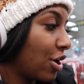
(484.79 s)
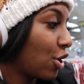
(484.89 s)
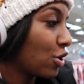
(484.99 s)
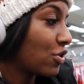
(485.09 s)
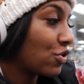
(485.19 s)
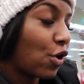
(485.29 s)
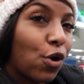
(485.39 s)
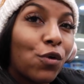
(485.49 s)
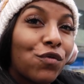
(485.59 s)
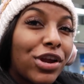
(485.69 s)
It hurt
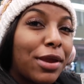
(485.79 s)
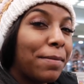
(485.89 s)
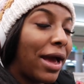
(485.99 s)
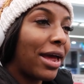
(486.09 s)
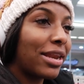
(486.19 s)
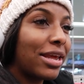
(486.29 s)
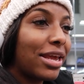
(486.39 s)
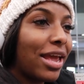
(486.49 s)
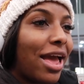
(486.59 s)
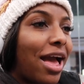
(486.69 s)
so freaking
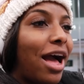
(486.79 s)
badly,